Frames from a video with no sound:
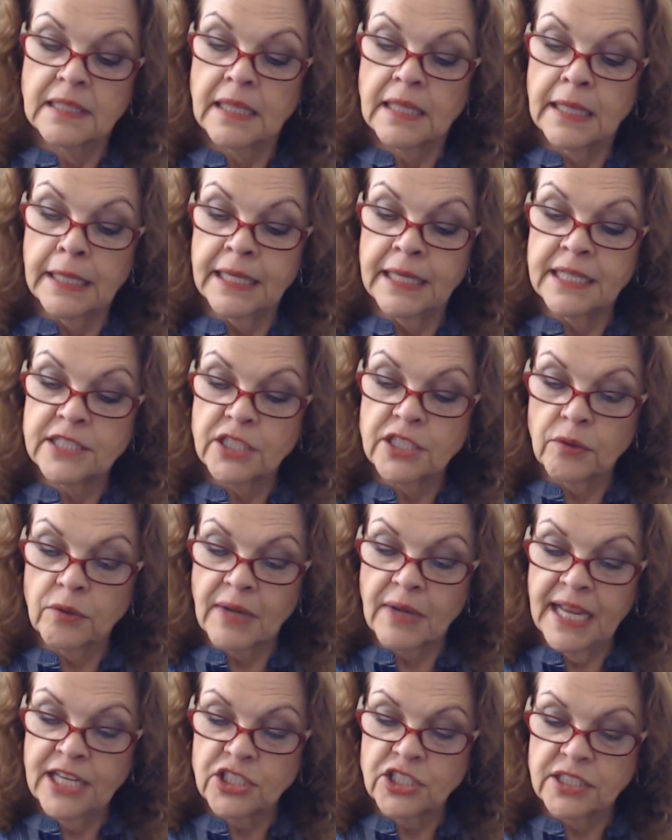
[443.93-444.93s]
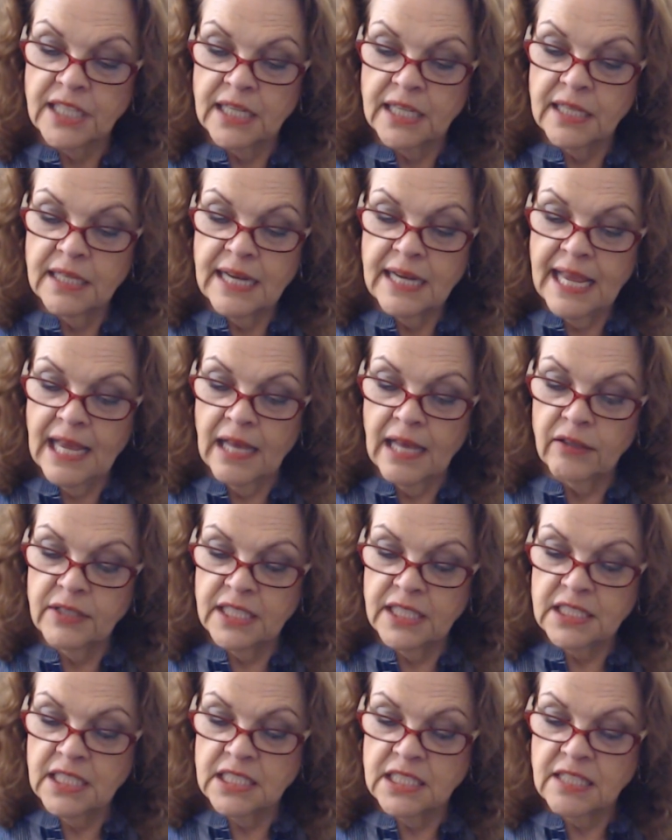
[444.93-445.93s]
Integration. Now,
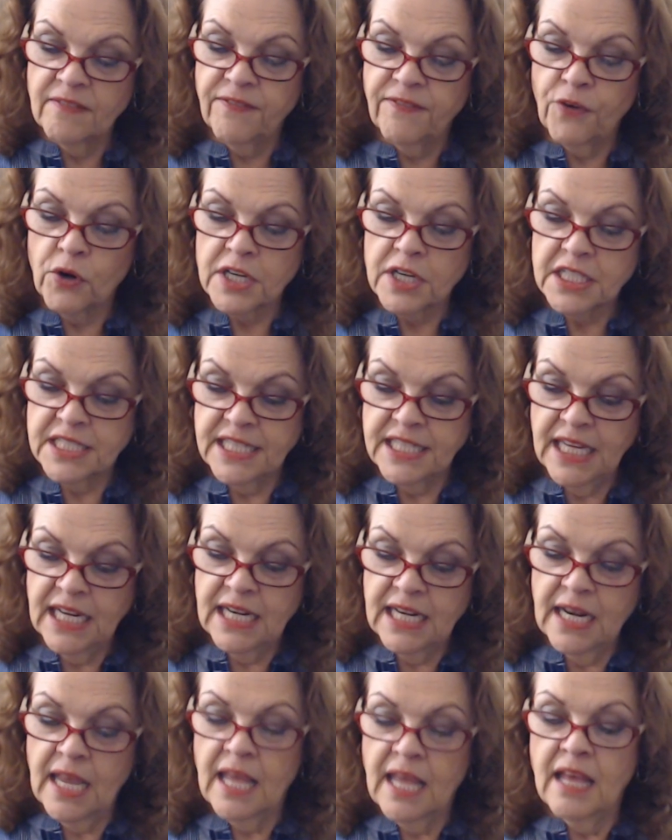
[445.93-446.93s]
this is a 14.